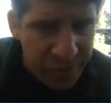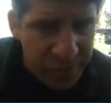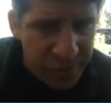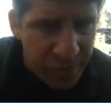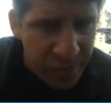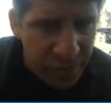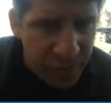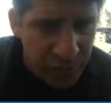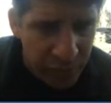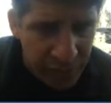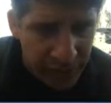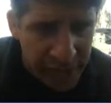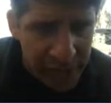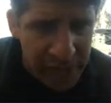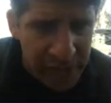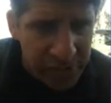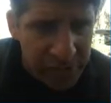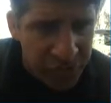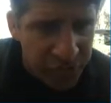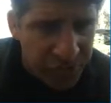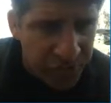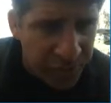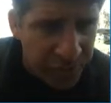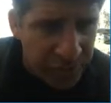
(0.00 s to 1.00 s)

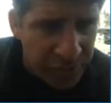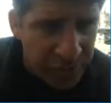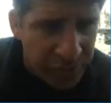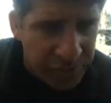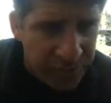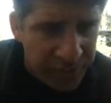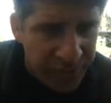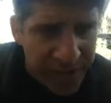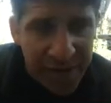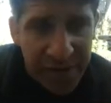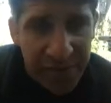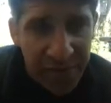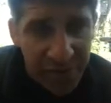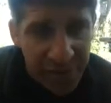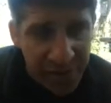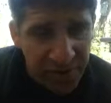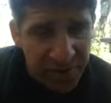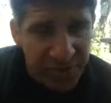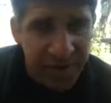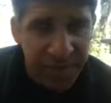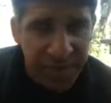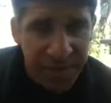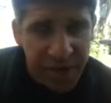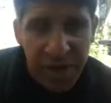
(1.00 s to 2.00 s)
arranged, or they consist of a